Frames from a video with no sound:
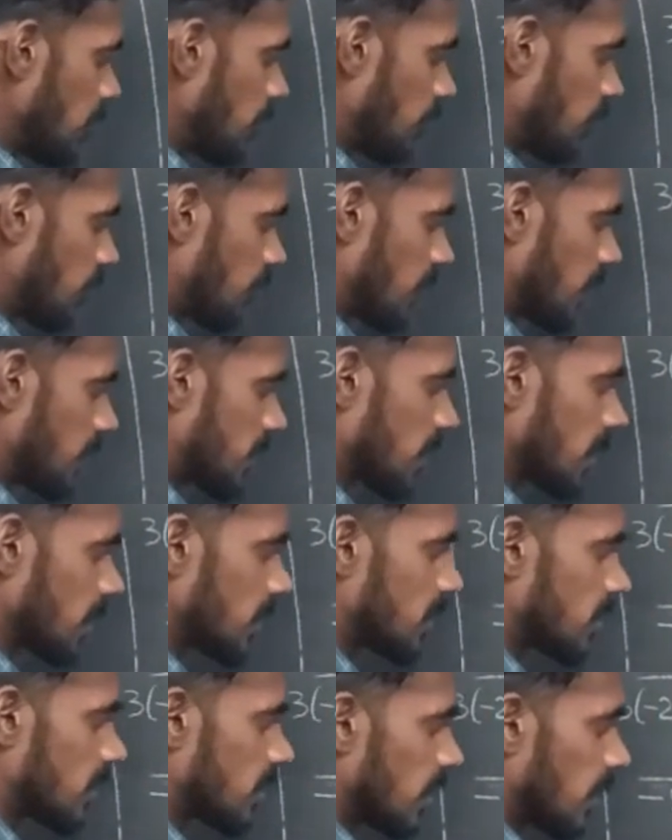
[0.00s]

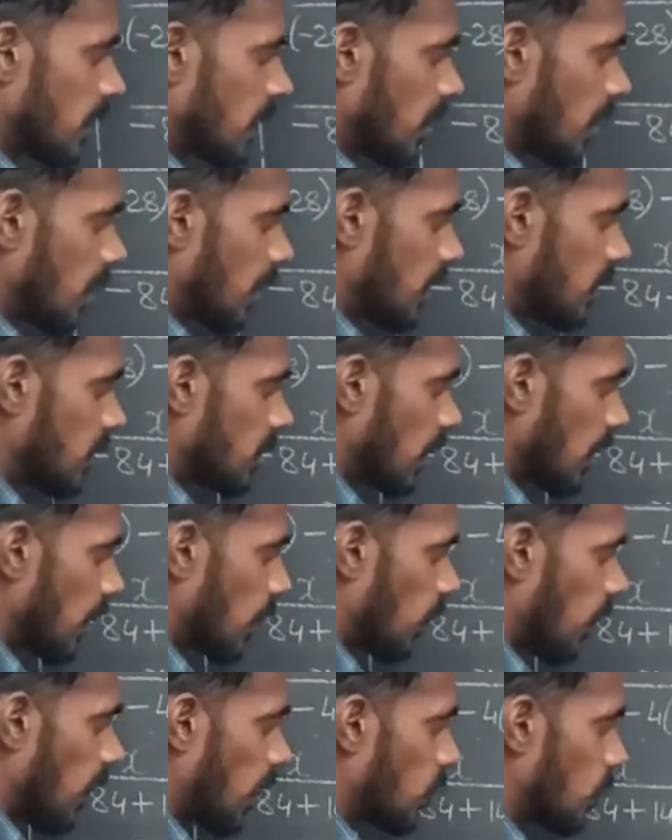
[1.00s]
56 is
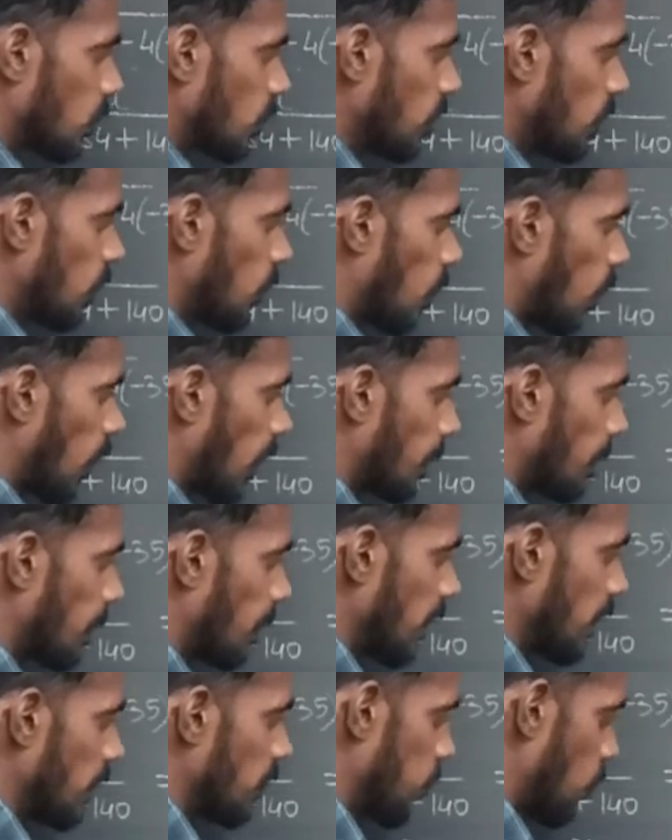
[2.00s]
equal to 1
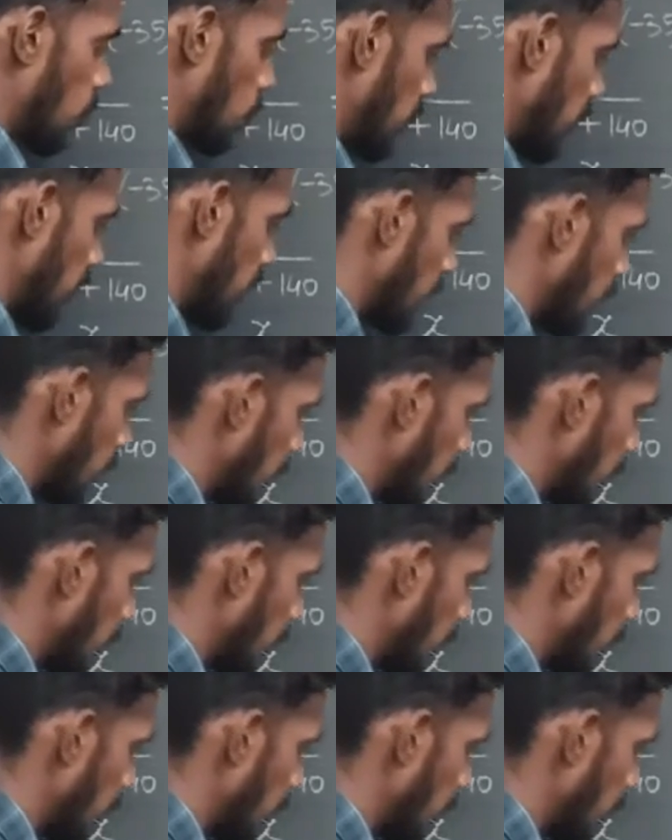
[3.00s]
by 14.